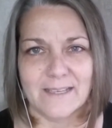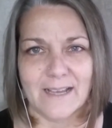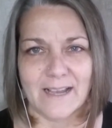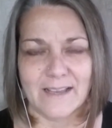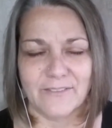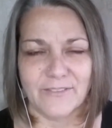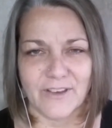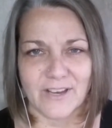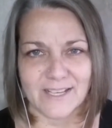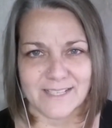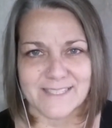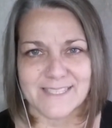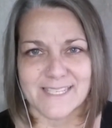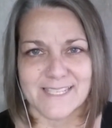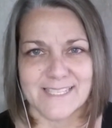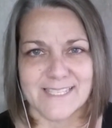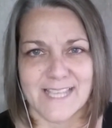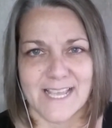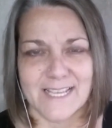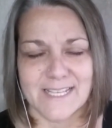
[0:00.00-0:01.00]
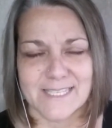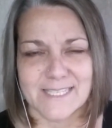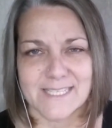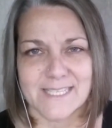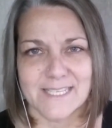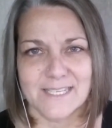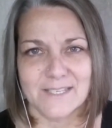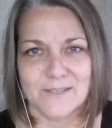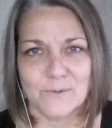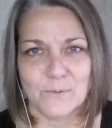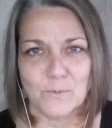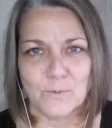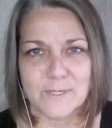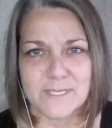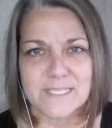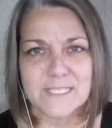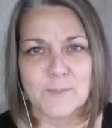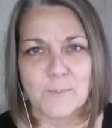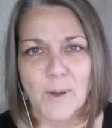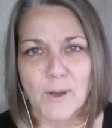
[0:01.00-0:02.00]
I thought success
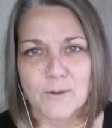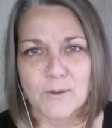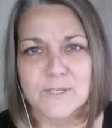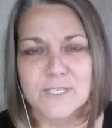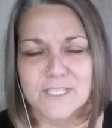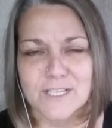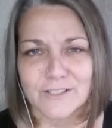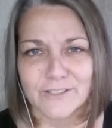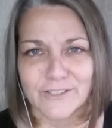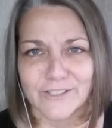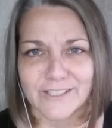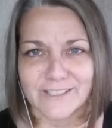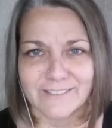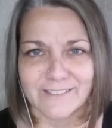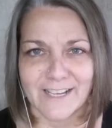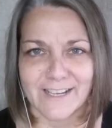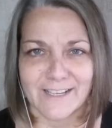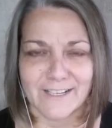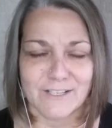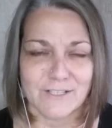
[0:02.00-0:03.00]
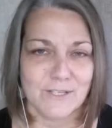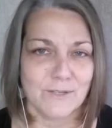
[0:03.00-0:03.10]
was supposed to look like.